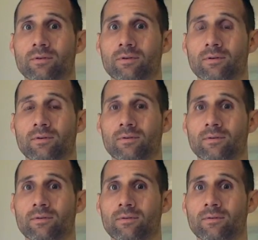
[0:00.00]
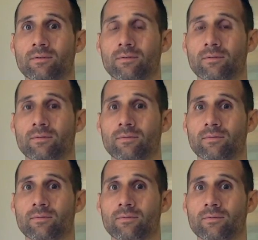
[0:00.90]

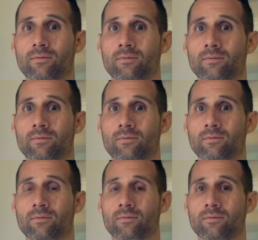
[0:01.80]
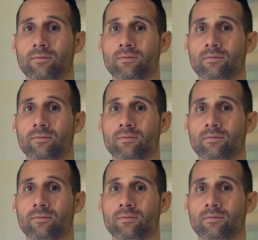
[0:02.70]
(no one is talking)